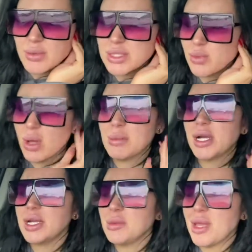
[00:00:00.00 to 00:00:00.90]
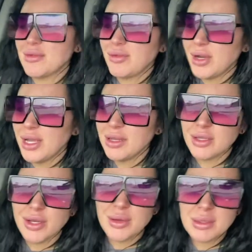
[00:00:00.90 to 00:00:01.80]
What is Walmart gonna pay for it?
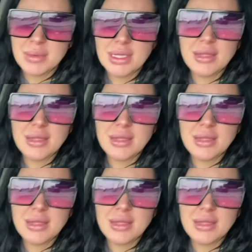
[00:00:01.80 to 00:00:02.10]
You know what I mean?